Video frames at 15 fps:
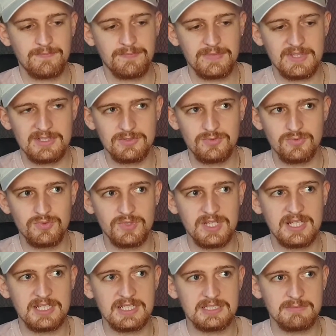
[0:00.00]
is
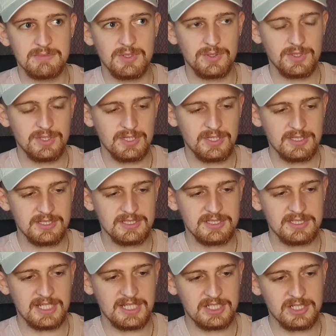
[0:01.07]
really smooth. This
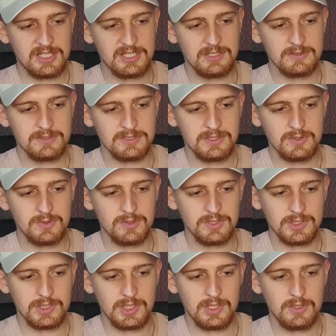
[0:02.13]
is actually used to
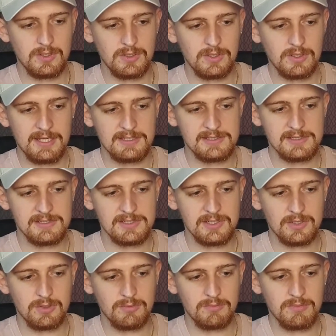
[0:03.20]
control
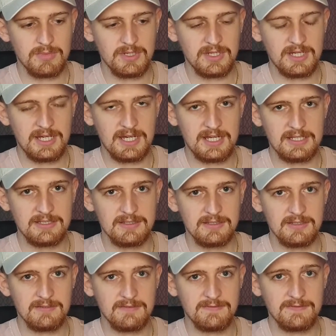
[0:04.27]
zoom and
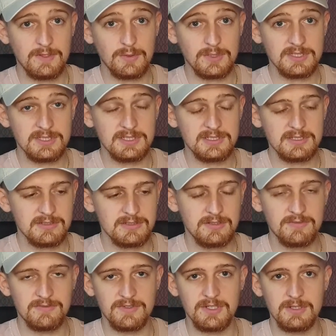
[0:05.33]
focus
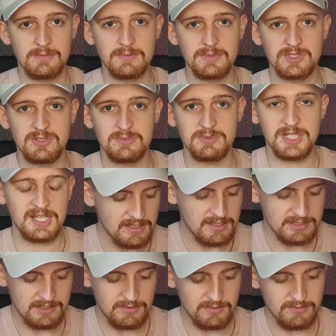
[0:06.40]
of your subject,
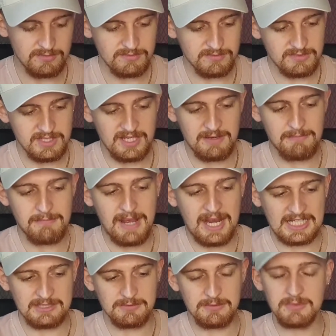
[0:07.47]
so you get
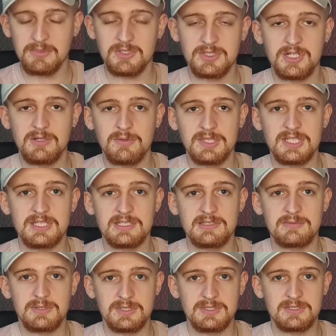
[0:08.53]
maximum control with
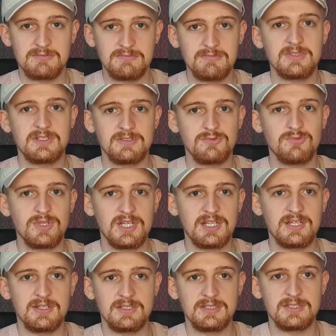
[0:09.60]
this, which is really
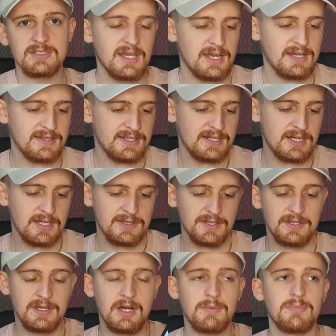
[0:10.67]
nice. And then on the
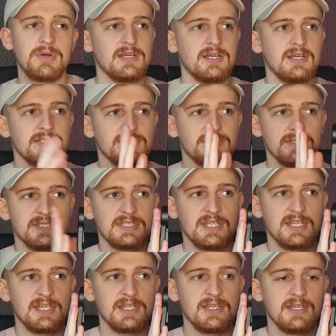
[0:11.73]
top, as you can
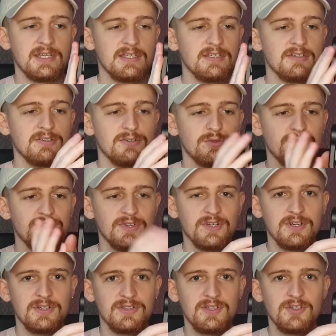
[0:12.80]
see, you've
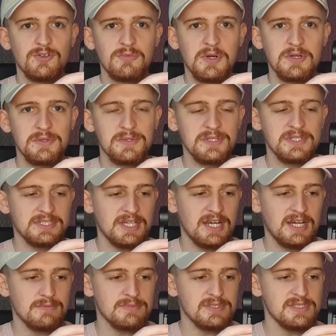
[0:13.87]
your two motorized
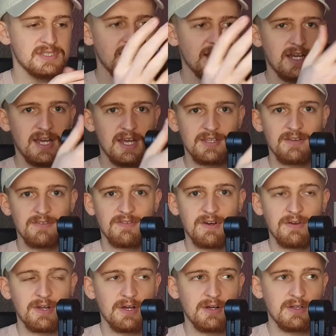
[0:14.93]
arms and your
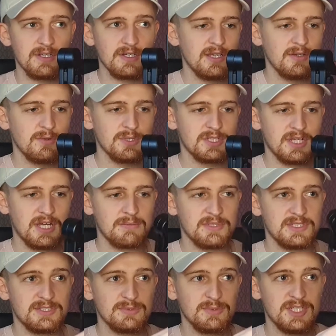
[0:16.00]
phone holder, which can be
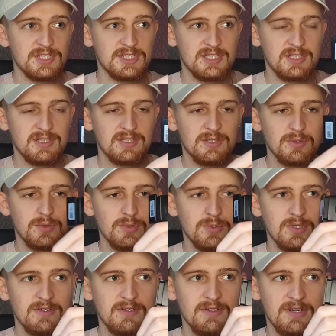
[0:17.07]
switched
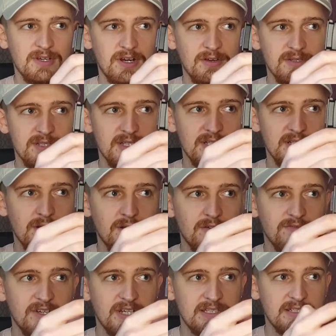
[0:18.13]
to horizontal or
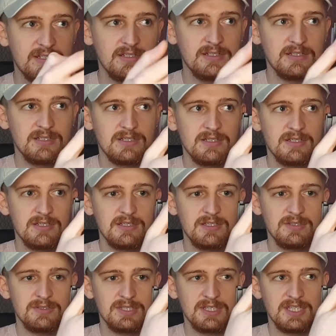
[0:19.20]
vertical
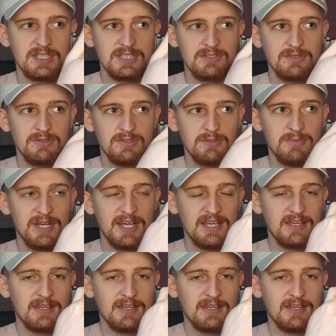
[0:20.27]
using this screw at the back.